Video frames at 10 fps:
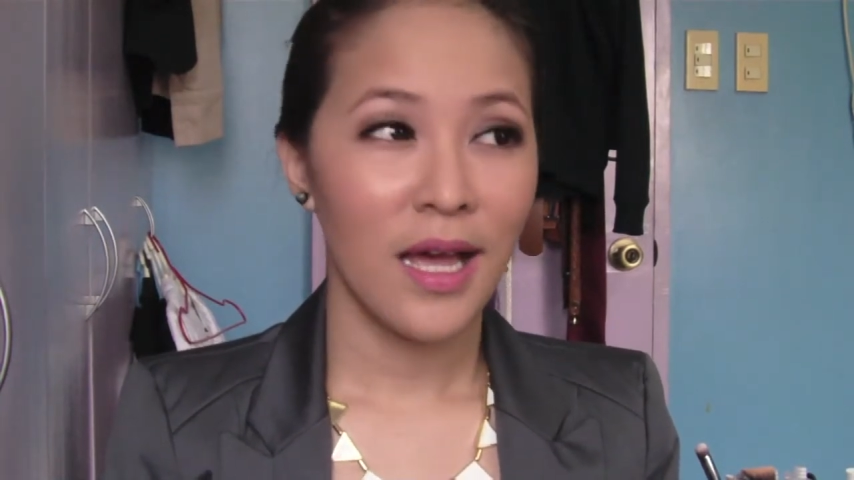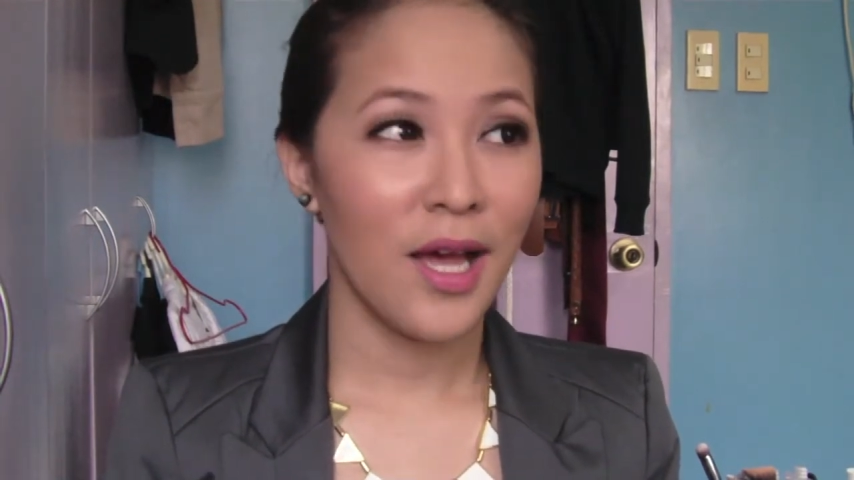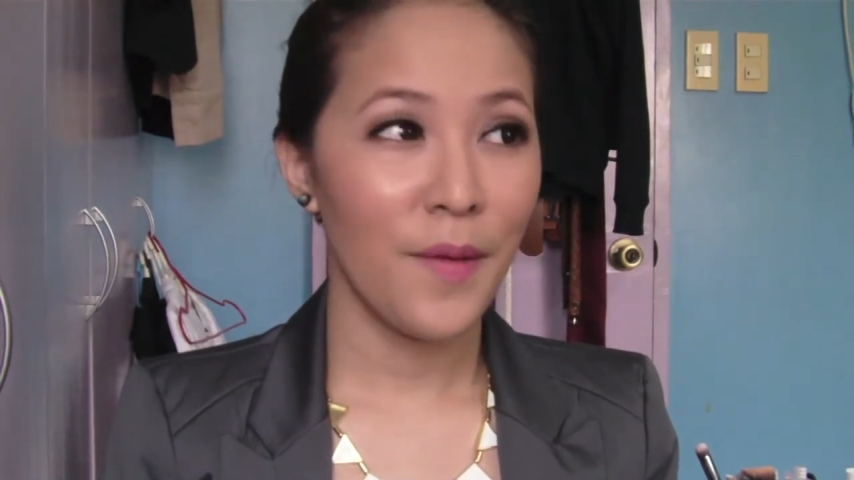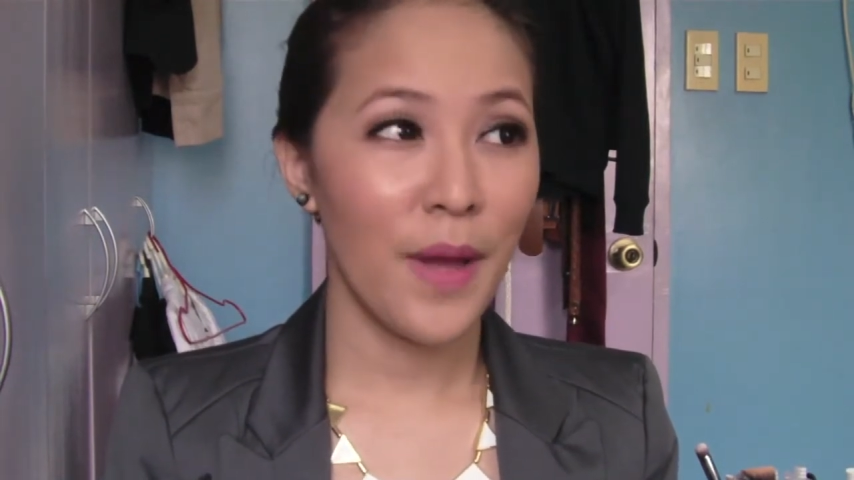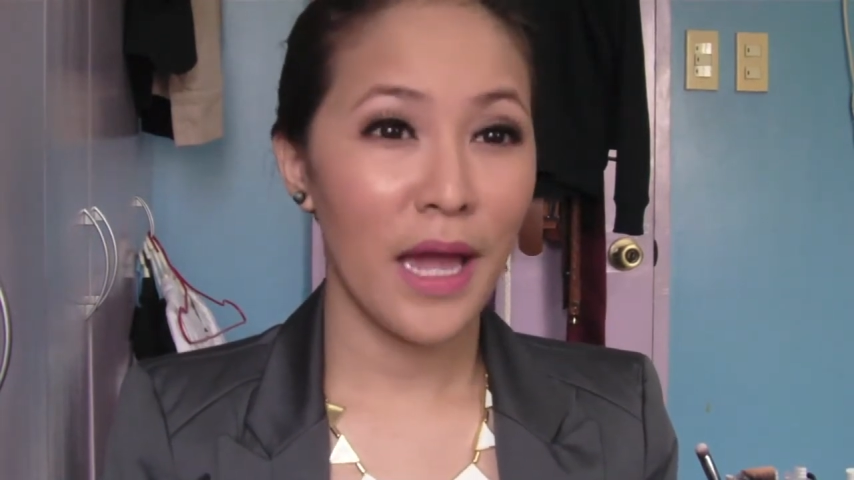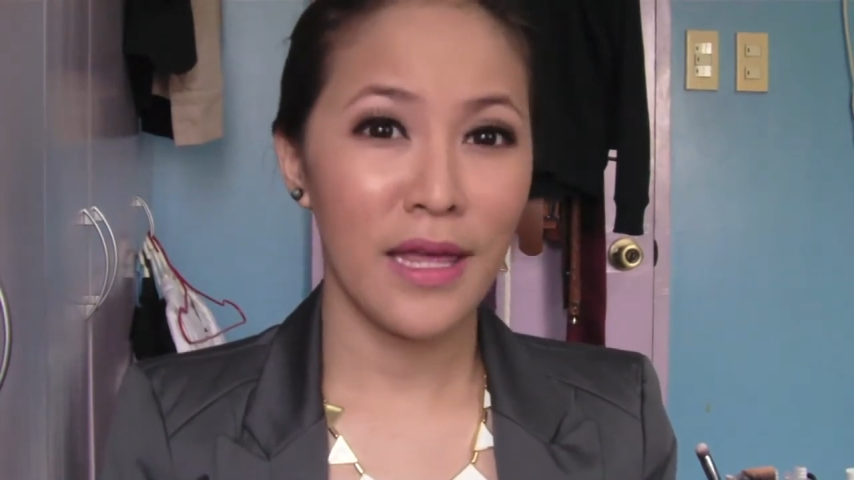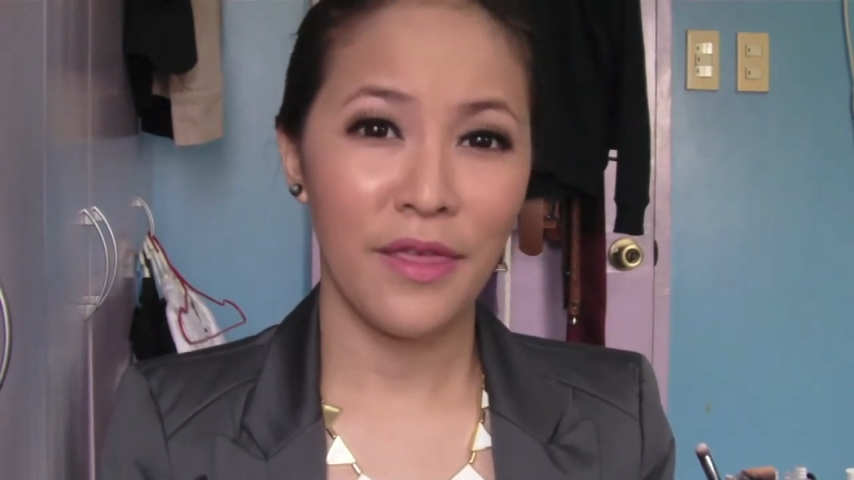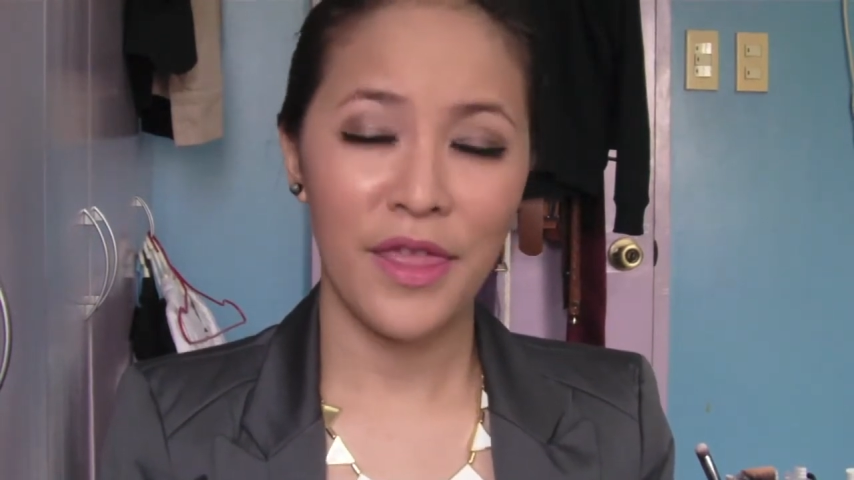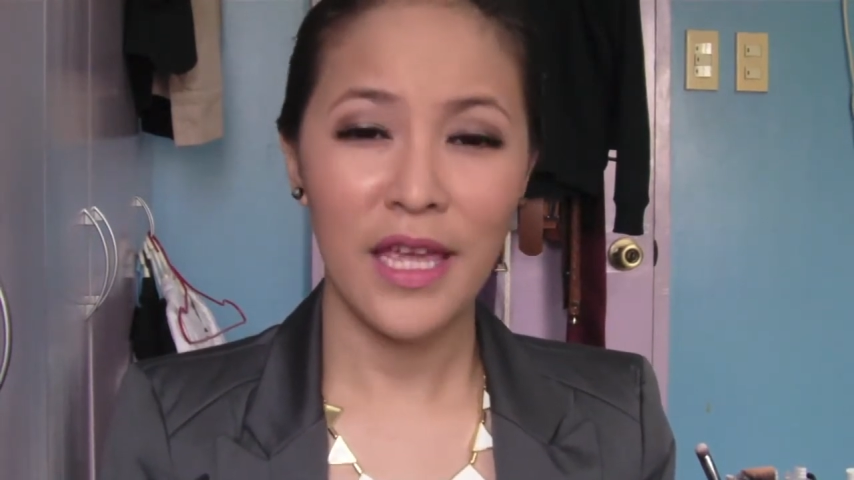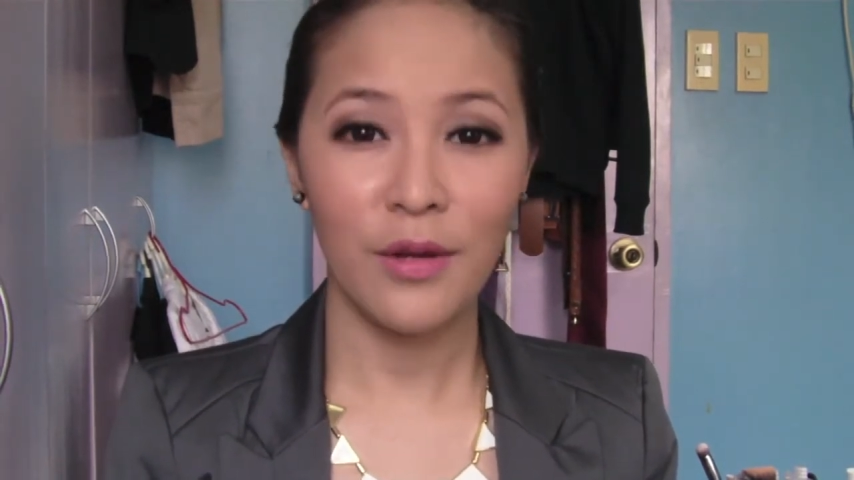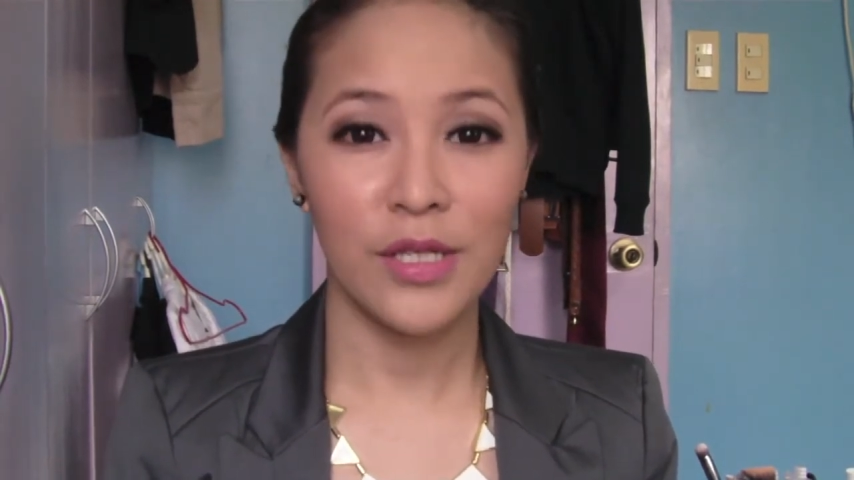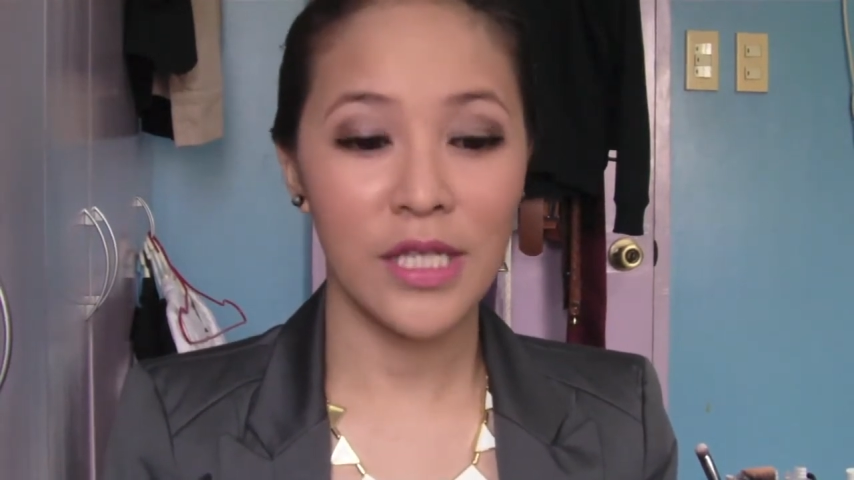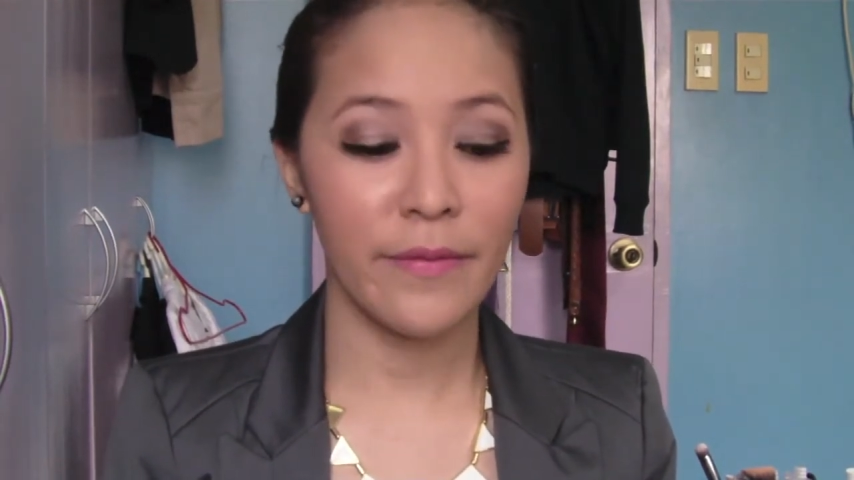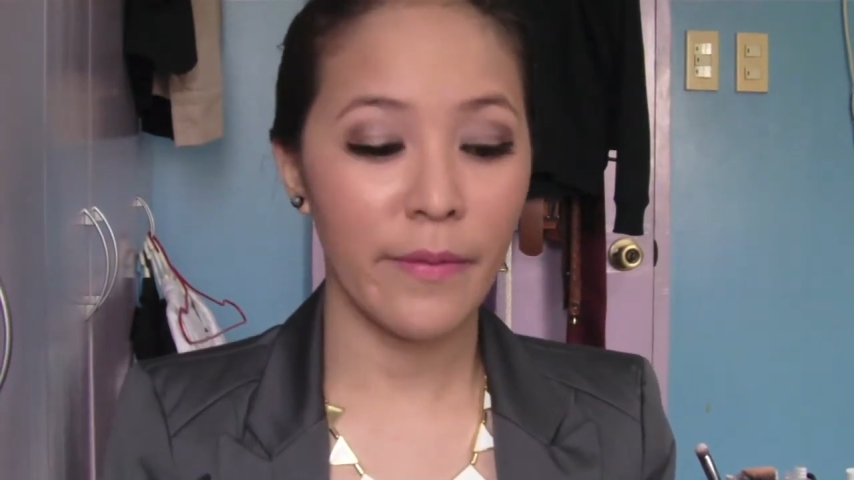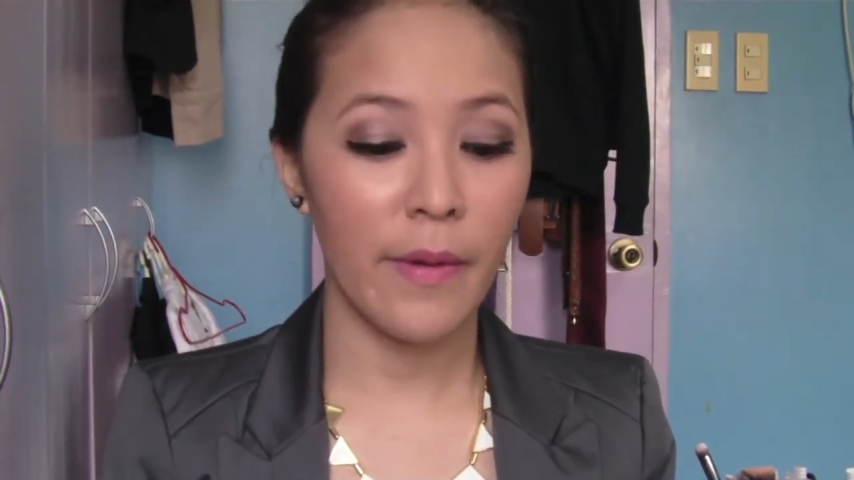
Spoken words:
I think I received